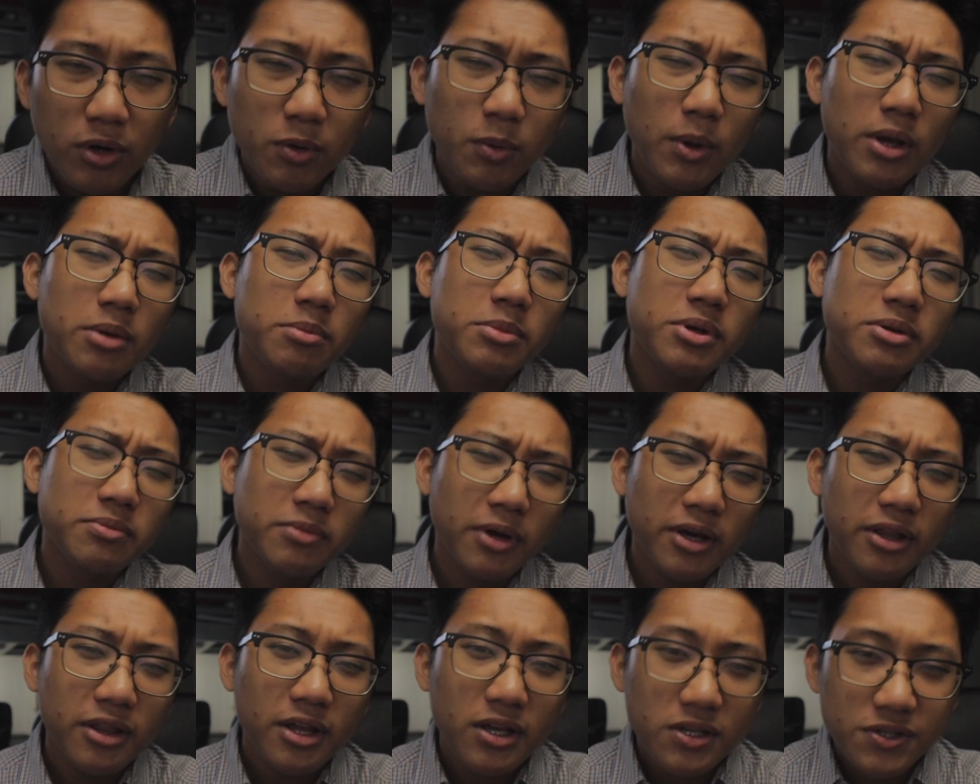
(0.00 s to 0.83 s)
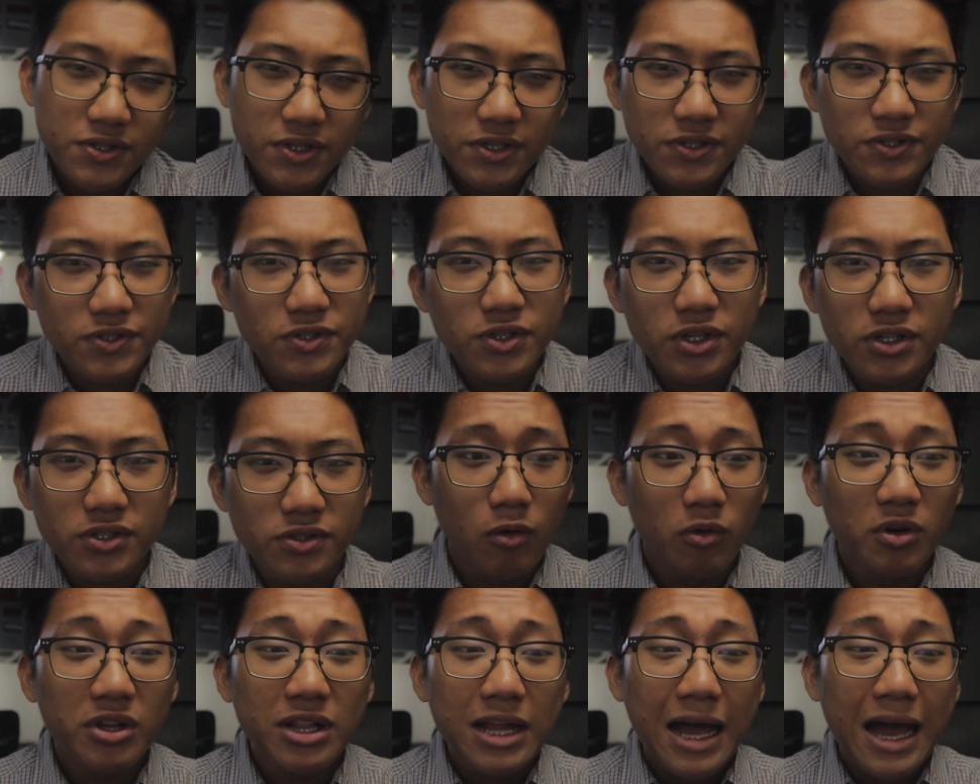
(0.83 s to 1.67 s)
What do I mean by this? It's
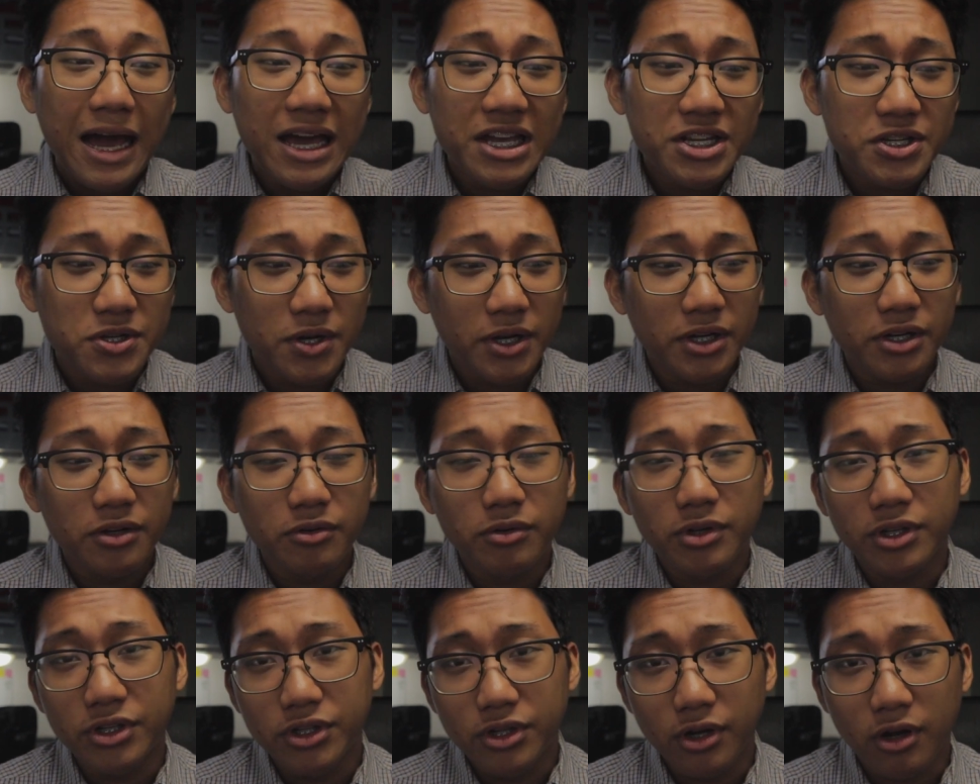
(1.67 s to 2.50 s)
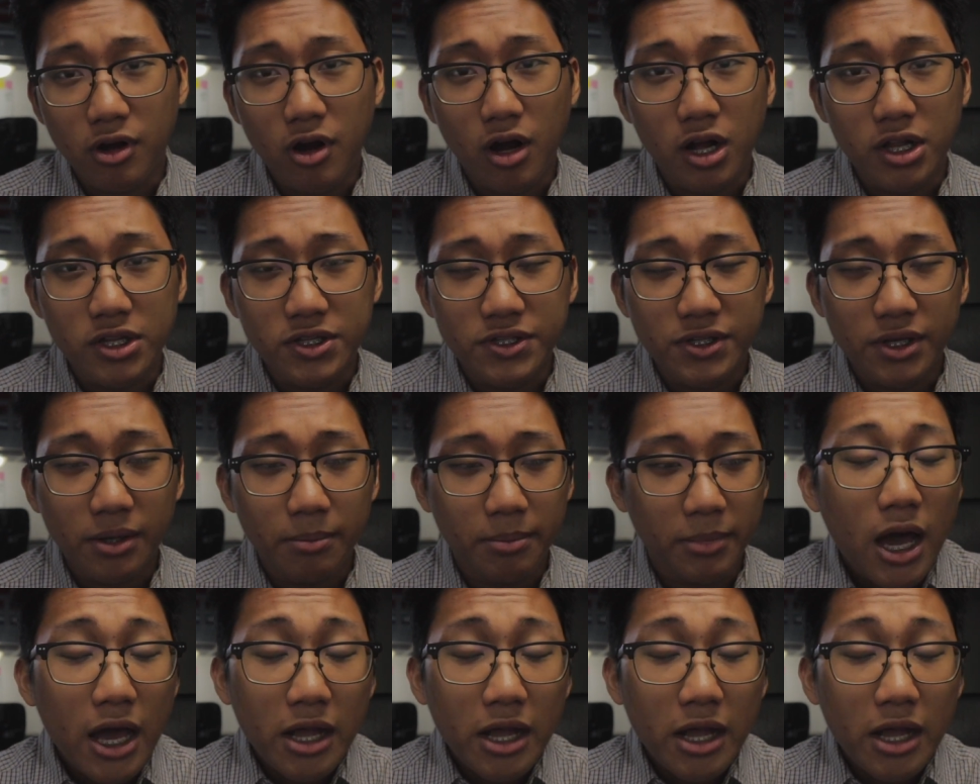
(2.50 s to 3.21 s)
just when I try to read the concept,